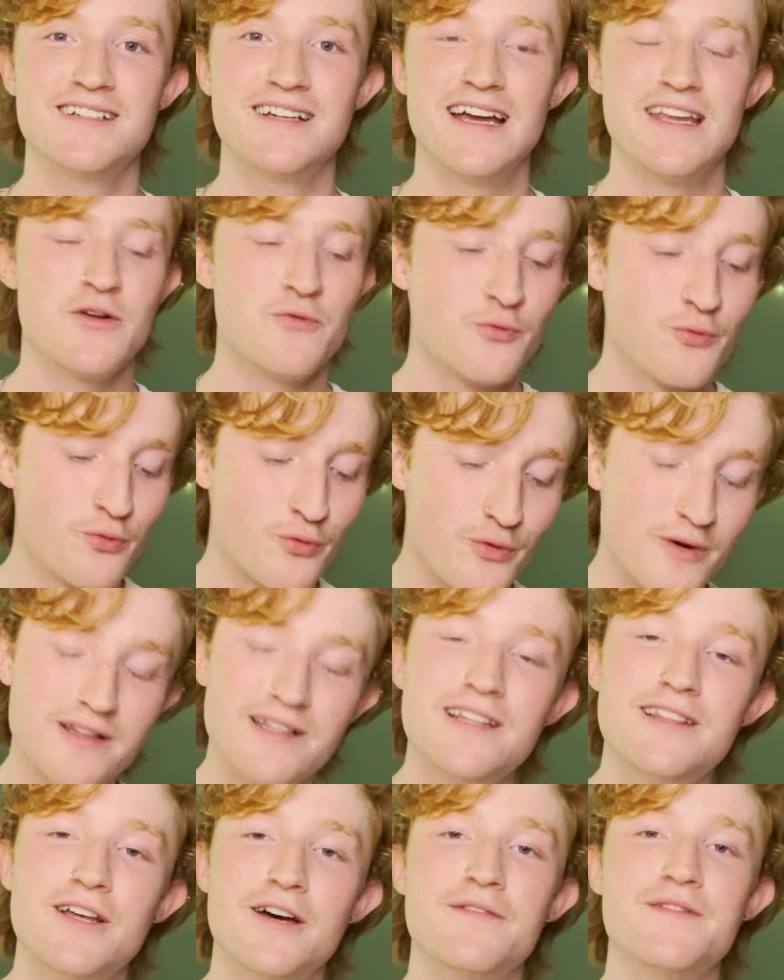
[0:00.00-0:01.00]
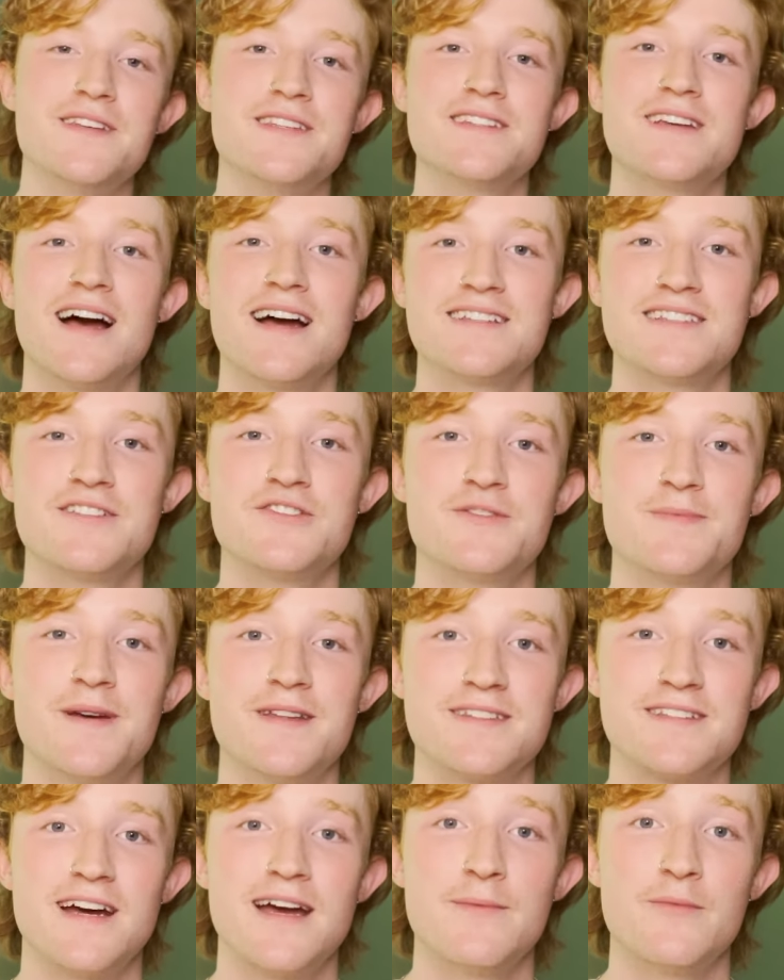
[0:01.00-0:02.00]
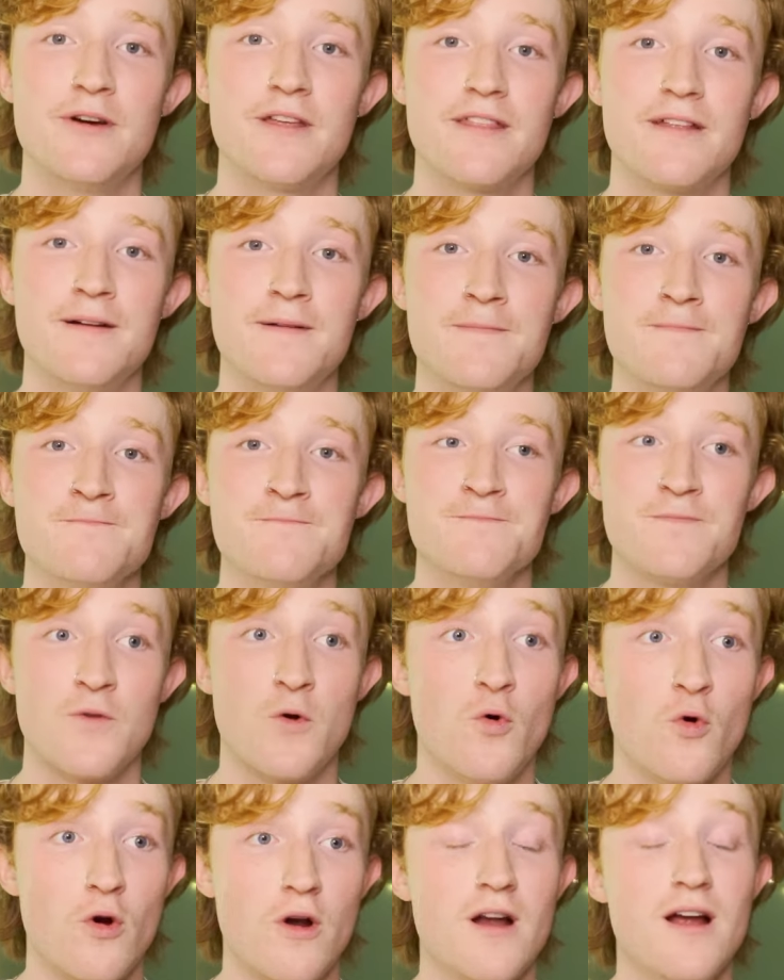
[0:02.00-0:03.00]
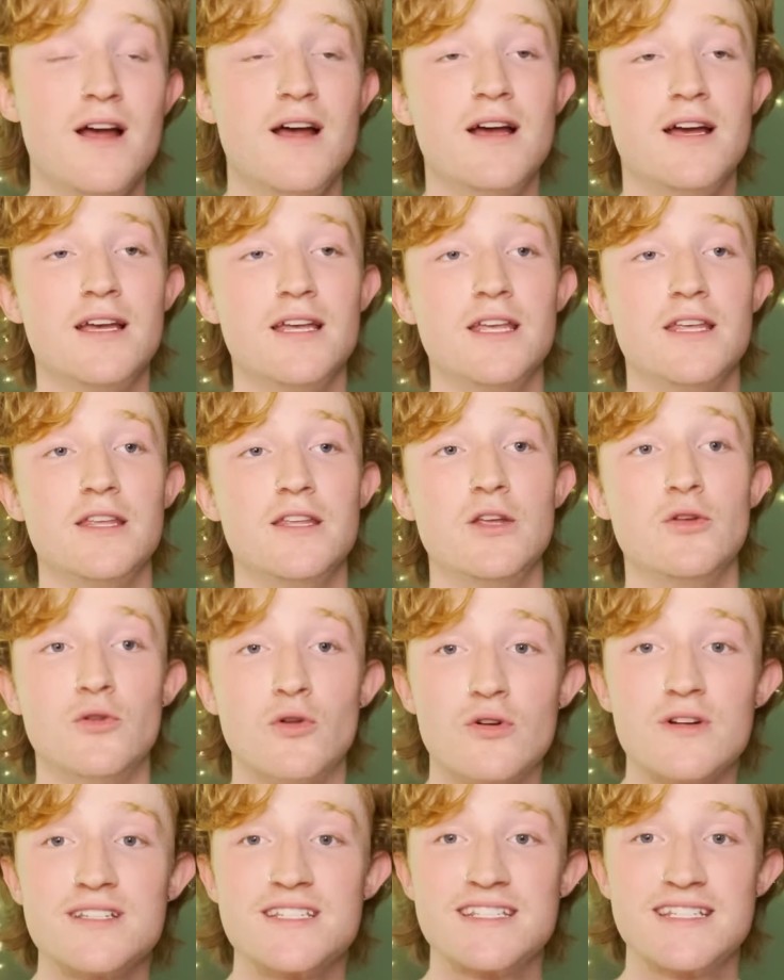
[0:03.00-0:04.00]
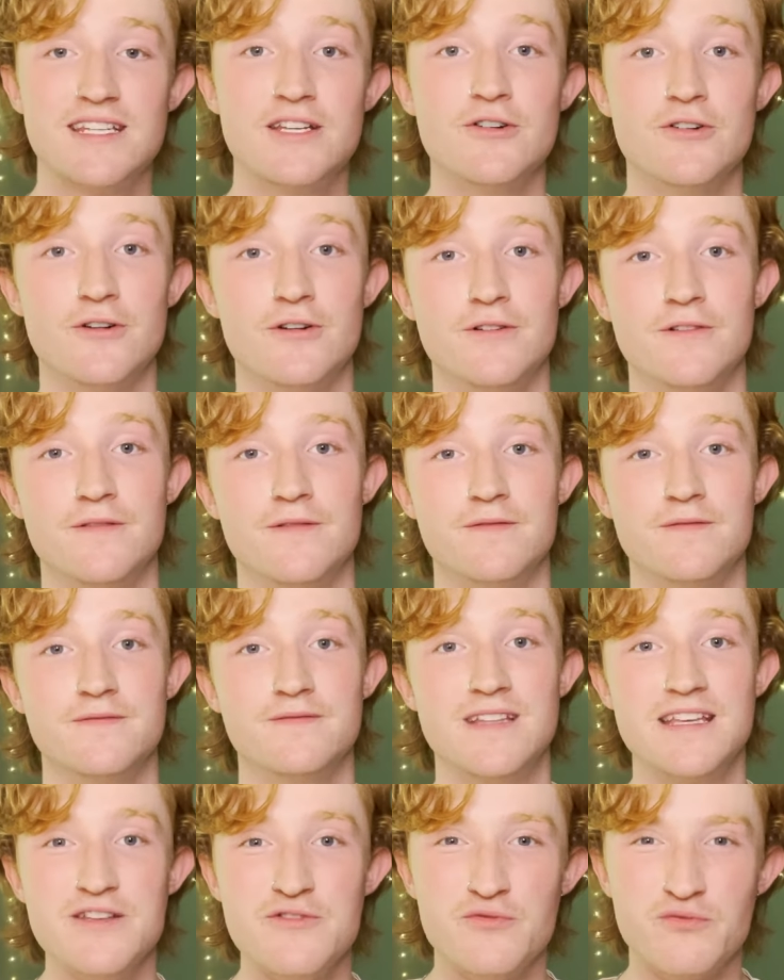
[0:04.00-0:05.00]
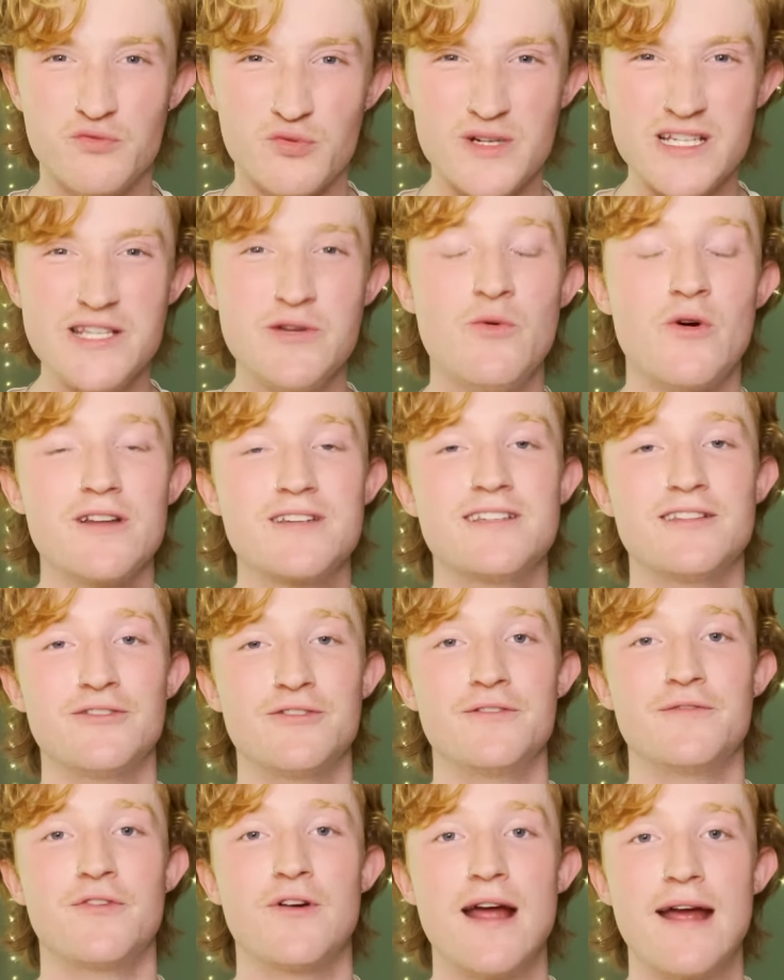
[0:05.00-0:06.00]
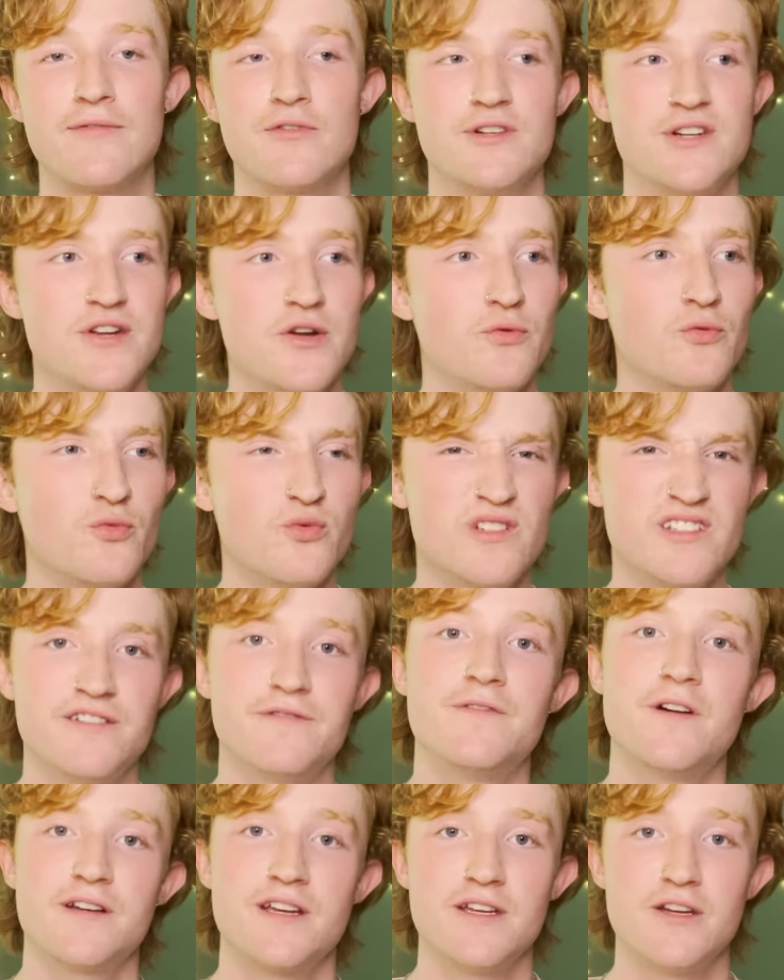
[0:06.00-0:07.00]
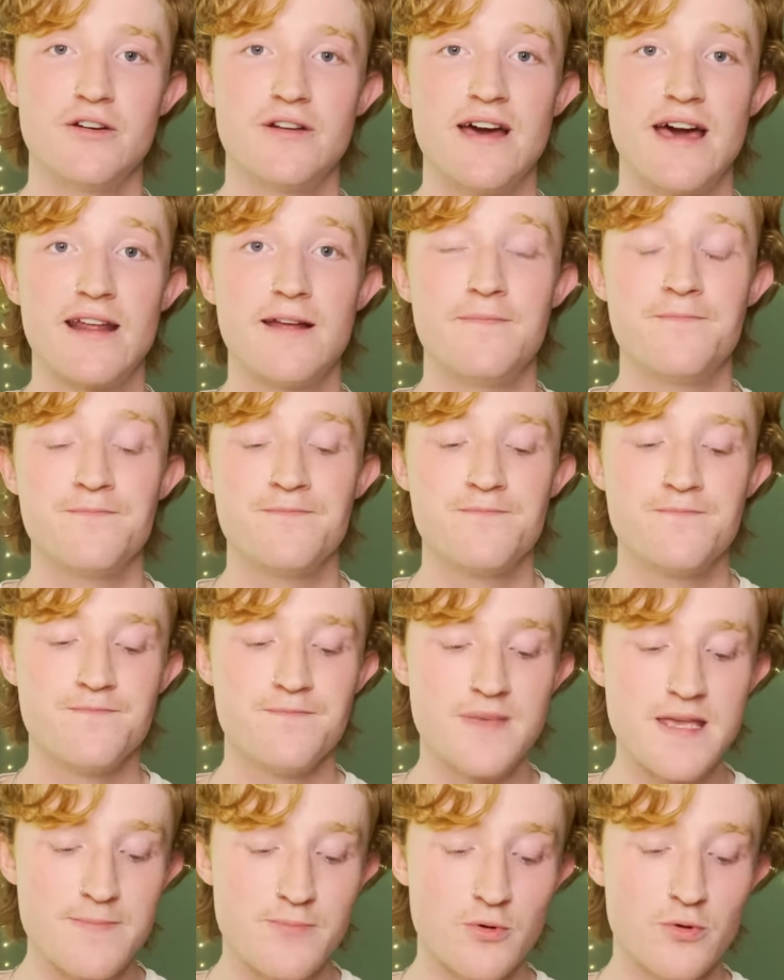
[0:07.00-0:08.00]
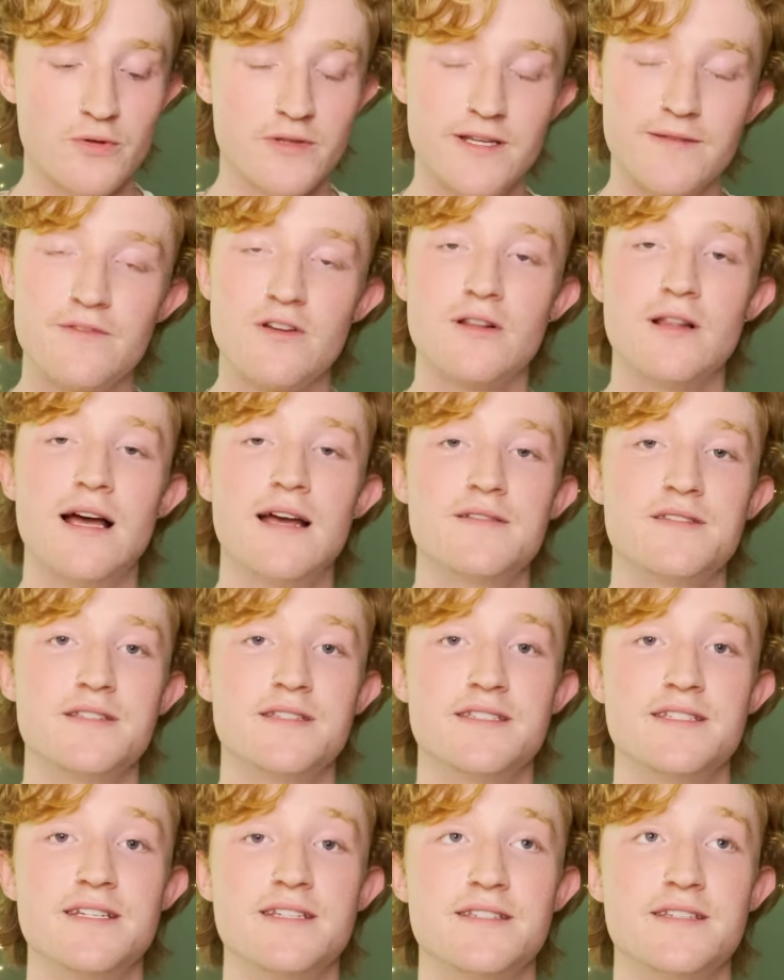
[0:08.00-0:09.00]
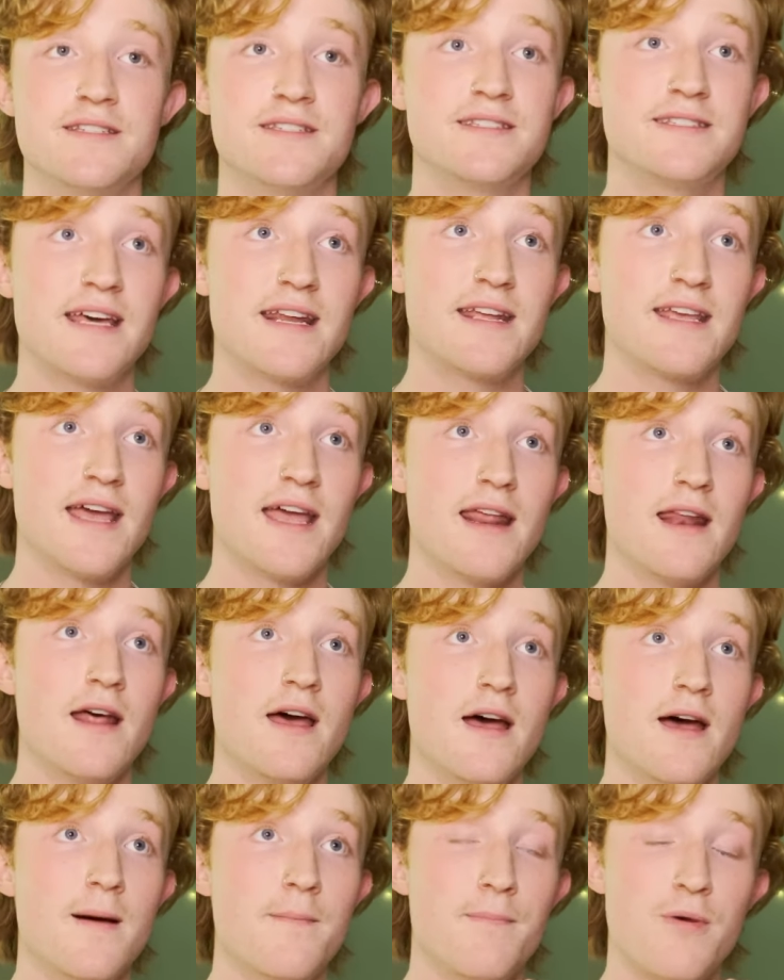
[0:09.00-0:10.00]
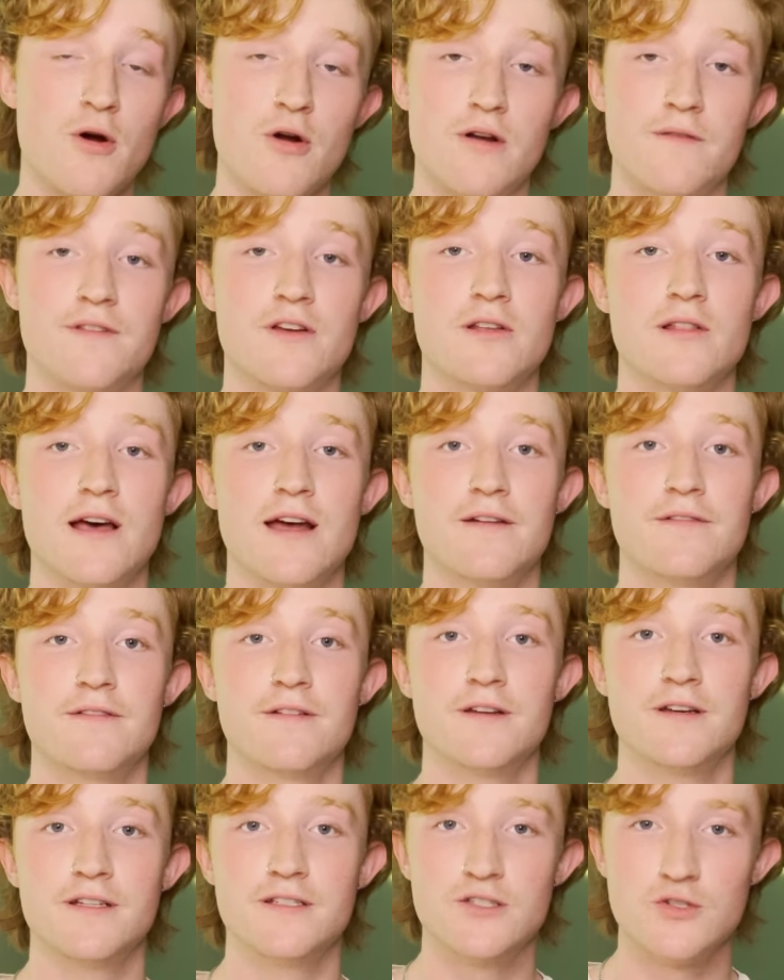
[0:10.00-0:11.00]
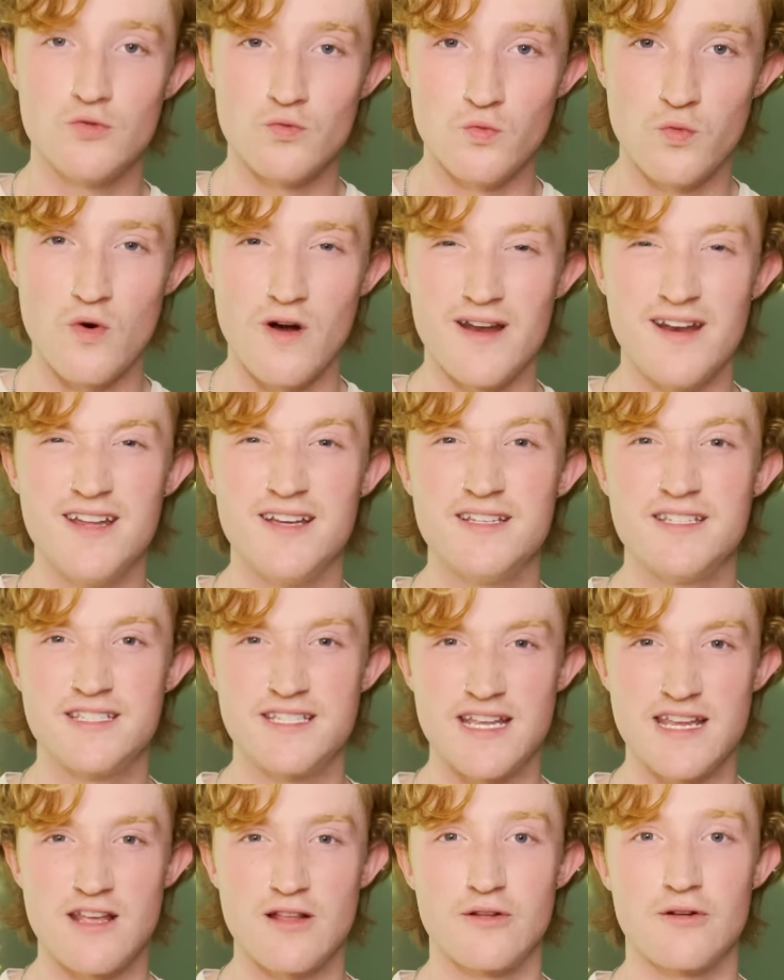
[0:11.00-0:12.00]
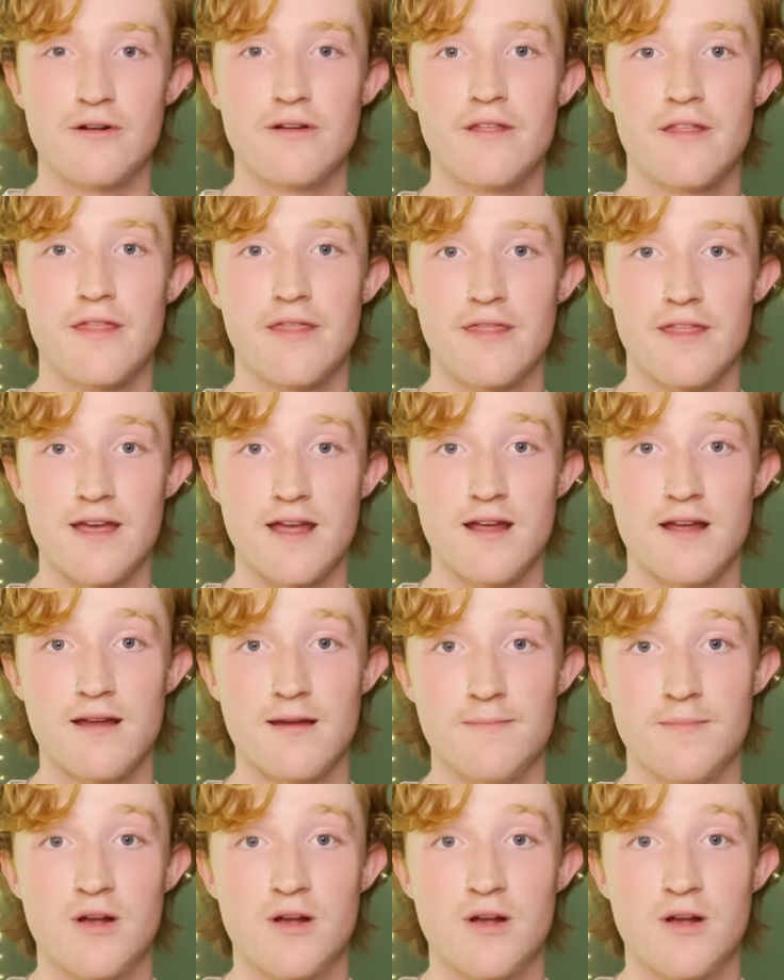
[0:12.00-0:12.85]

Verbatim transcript: And you really love these guys that you spend time with. Or you learn a skill that you really wanted to learn forever and you get really fucking good at it. People who live their lives in seasons dedicate part of their life to one singular thing.